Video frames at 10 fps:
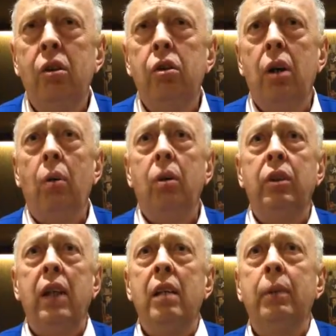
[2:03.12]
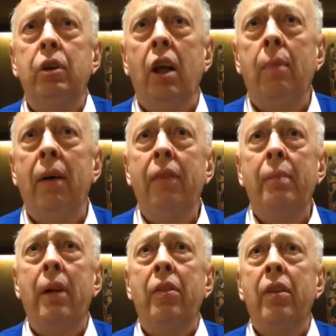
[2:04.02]
control and say you must come every
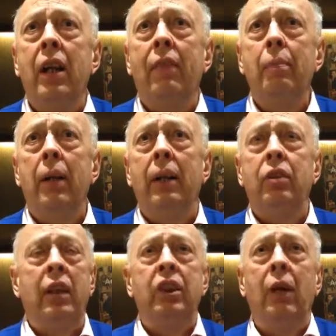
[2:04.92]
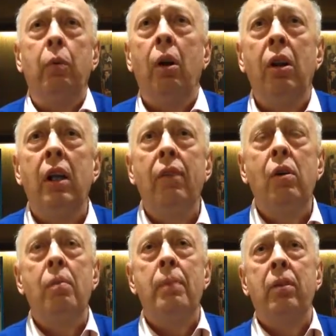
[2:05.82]
month and have a blood test, I will only give
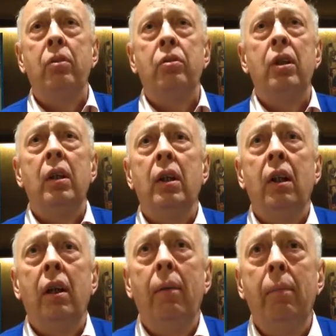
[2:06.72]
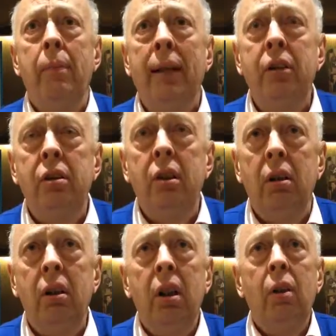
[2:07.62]
you a month's
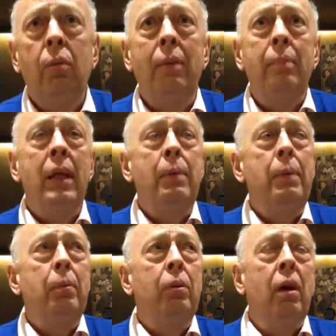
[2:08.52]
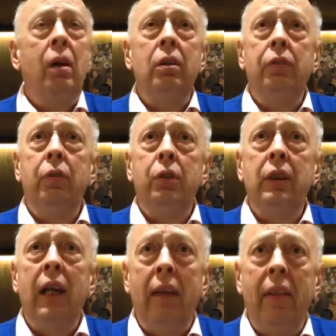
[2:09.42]
medicine, when many people can't afford to
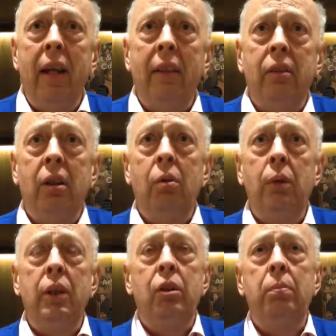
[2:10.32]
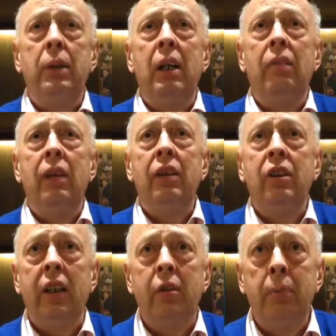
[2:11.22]
get there. So we should be giving
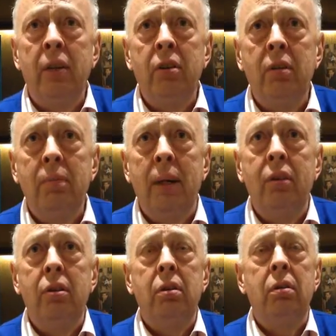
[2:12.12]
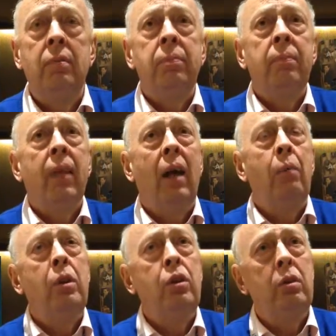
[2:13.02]
6 months of medicine, and
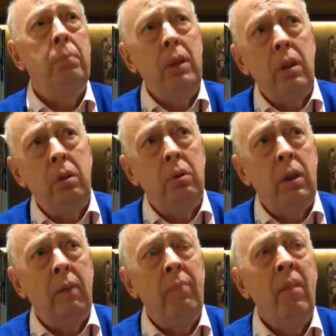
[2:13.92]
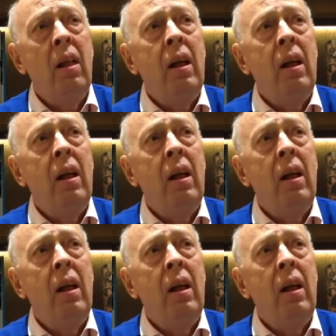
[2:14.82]
we should be using